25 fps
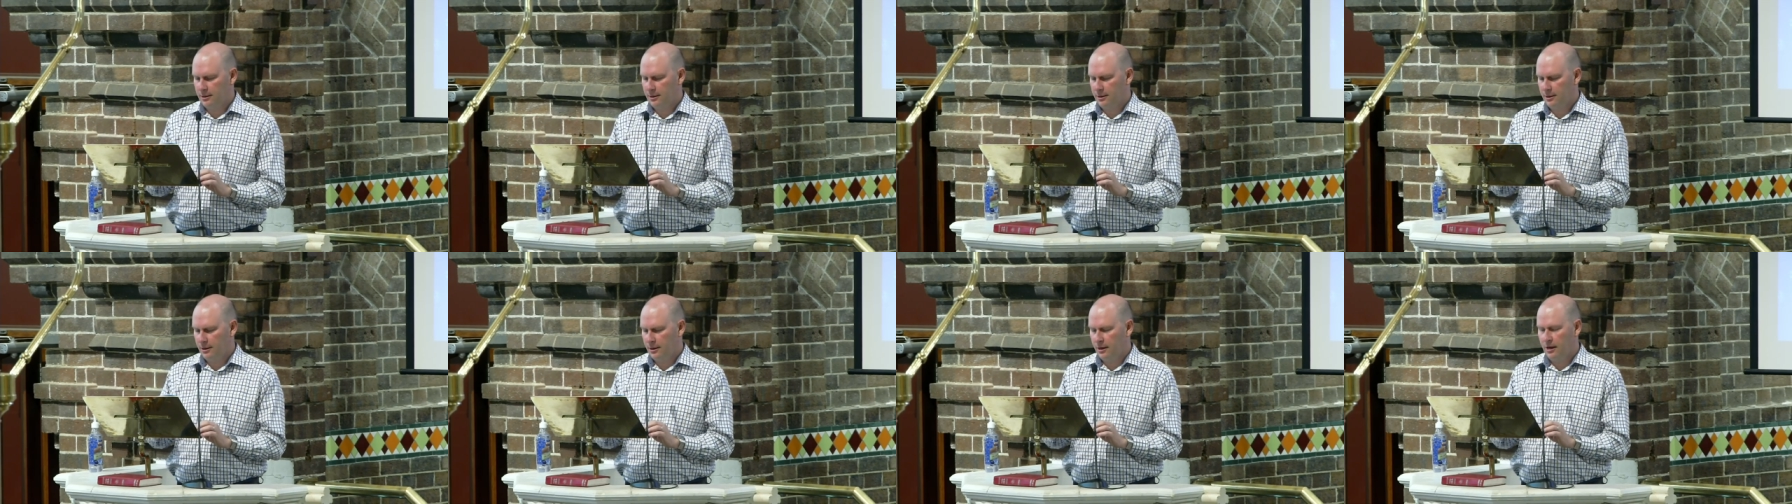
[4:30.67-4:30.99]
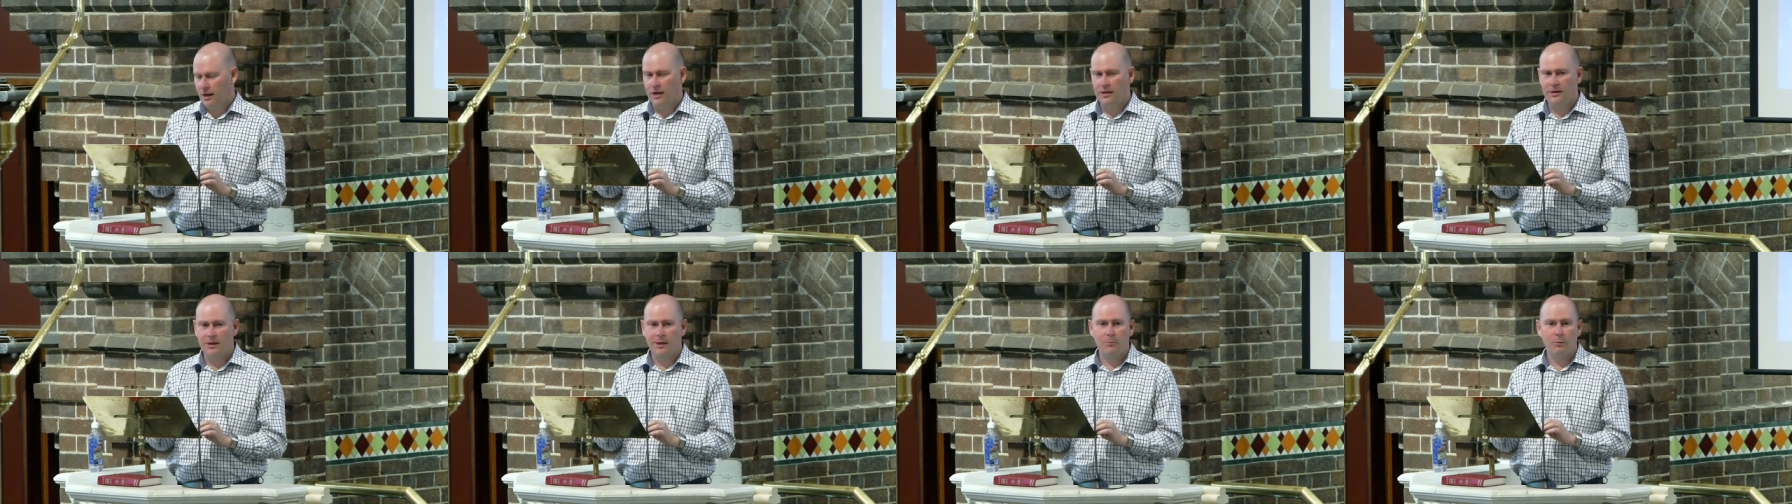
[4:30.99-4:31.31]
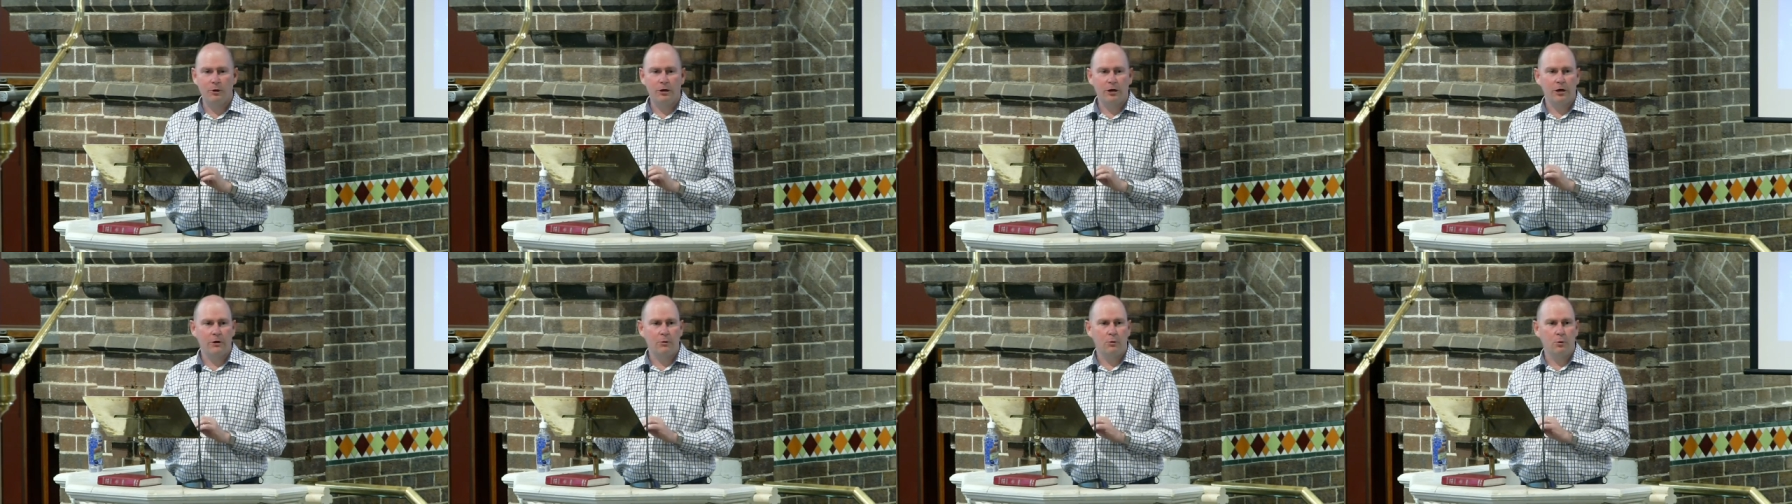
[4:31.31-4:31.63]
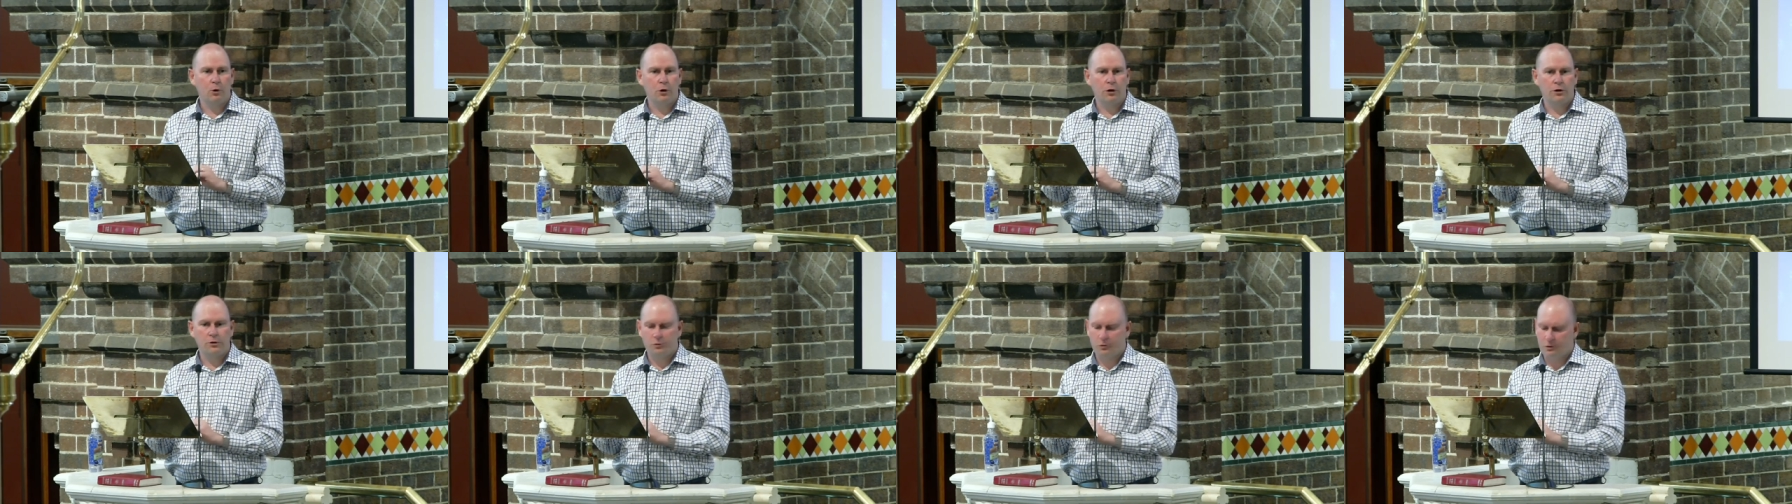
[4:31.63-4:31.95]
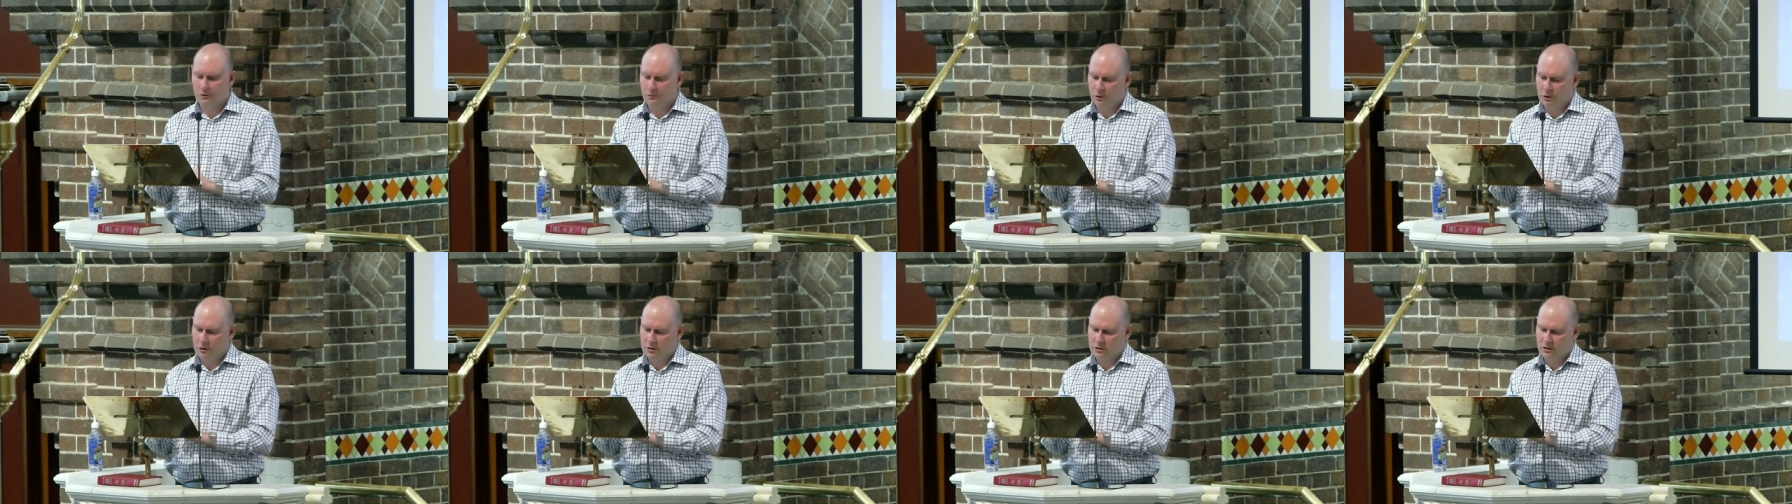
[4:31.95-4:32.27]
And then we're going to work through
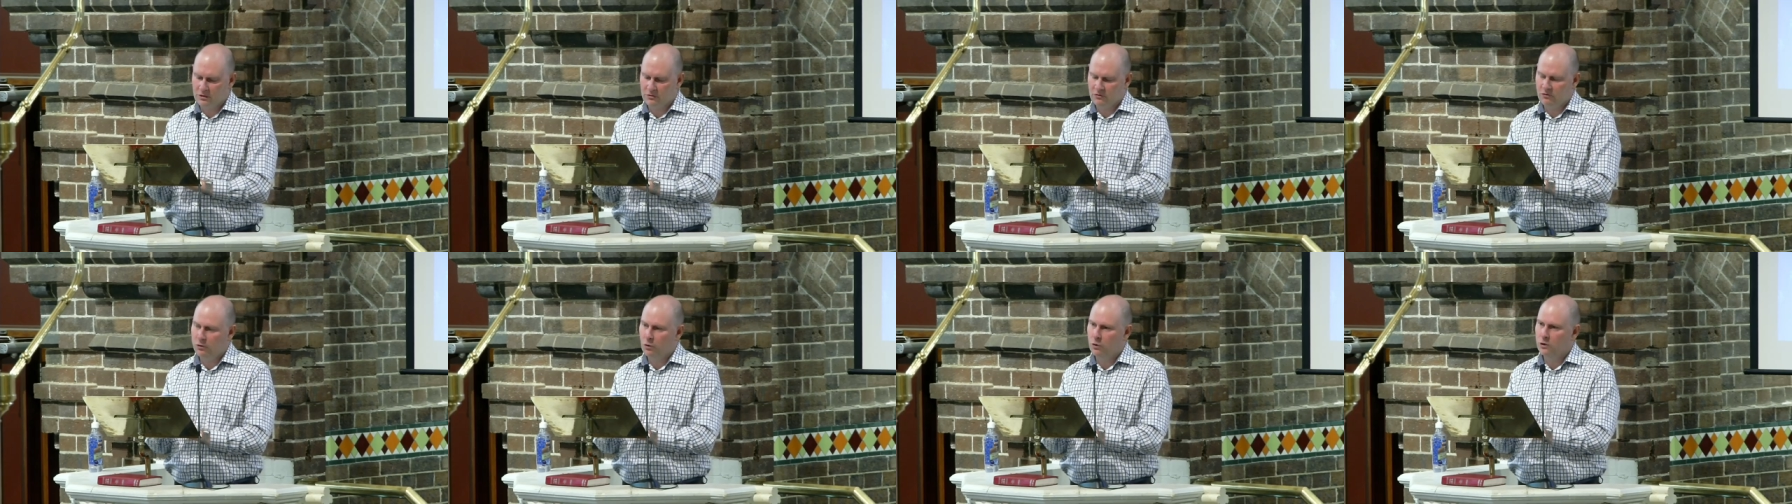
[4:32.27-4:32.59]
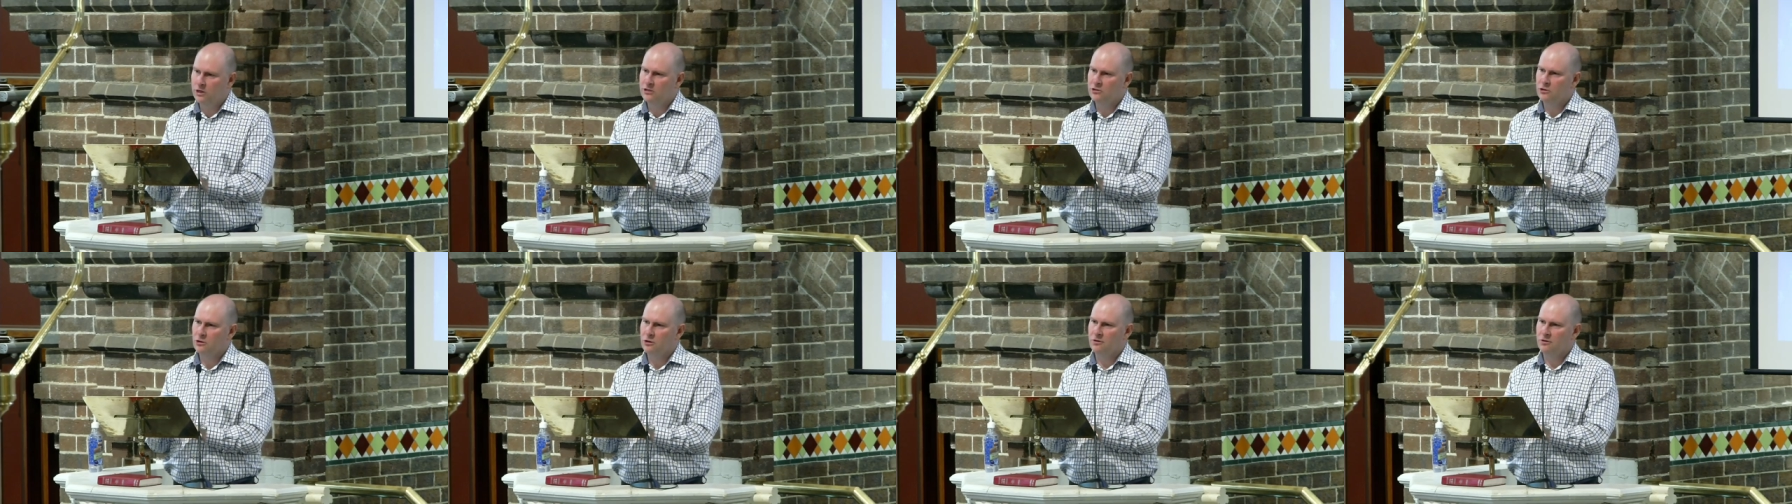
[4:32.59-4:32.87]
verses 42